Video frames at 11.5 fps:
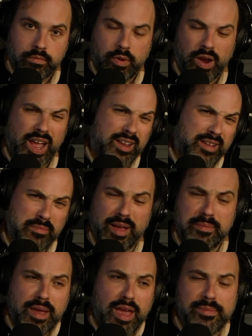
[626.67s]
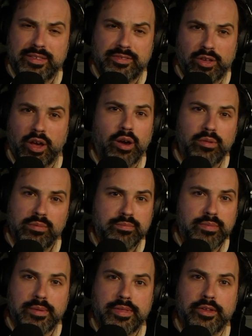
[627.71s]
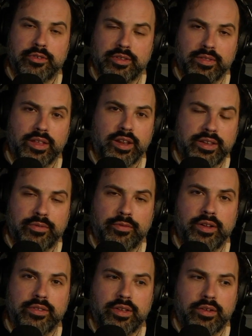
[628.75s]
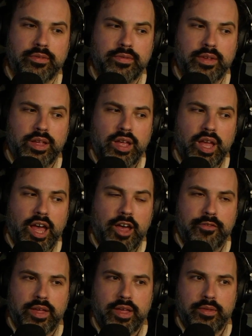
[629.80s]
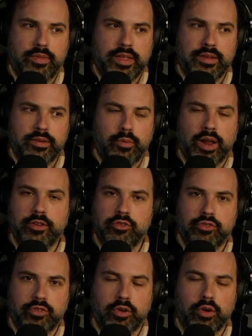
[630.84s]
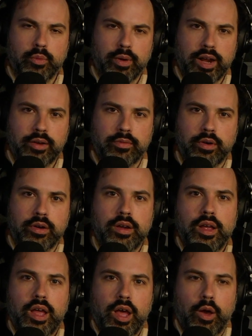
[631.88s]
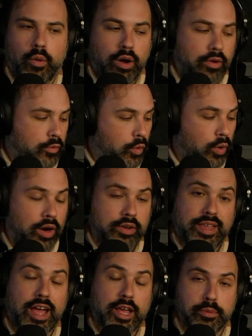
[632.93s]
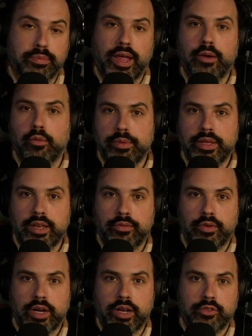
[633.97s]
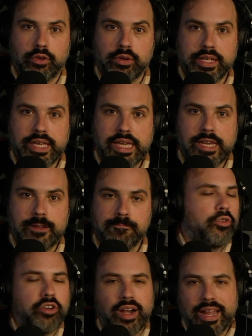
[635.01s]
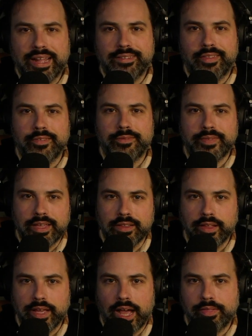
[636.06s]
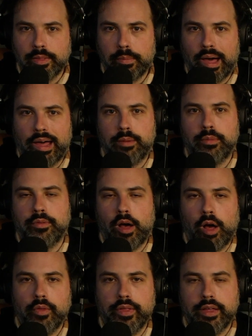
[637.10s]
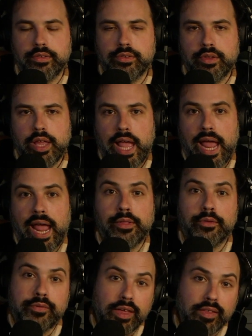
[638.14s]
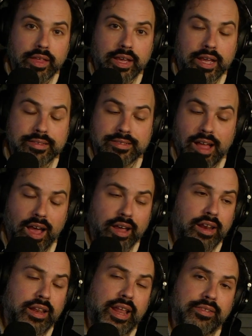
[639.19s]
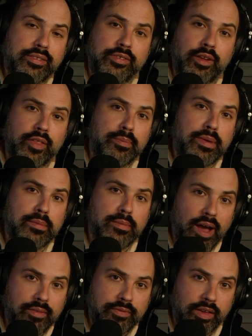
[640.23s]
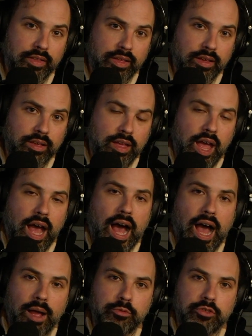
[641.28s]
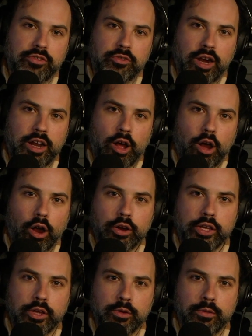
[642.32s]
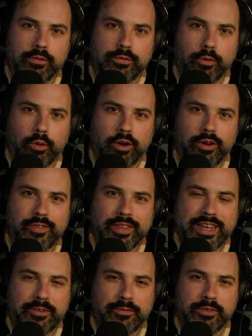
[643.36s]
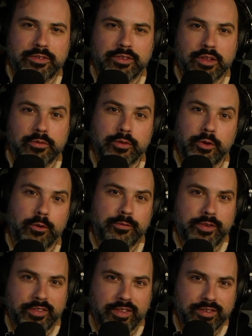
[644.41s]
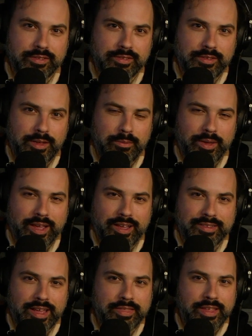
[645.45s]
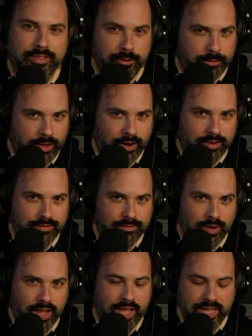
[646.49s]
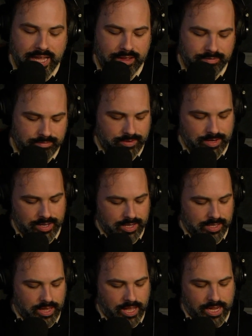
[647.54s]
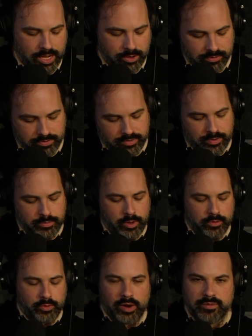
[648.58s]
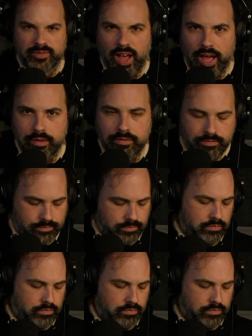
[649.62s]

Right? It might, maybe so. Maybe there's a little difference of the register or whatever. Or, of course, how you play it will be different in a certain key. We're trying to get to the feeling at the bottom of all this. And the feeling is not going to necessarily be my feeling. I'm just trying to argue for the differences of your feelings because I think they're there, right? Again, like here's some notes around 5.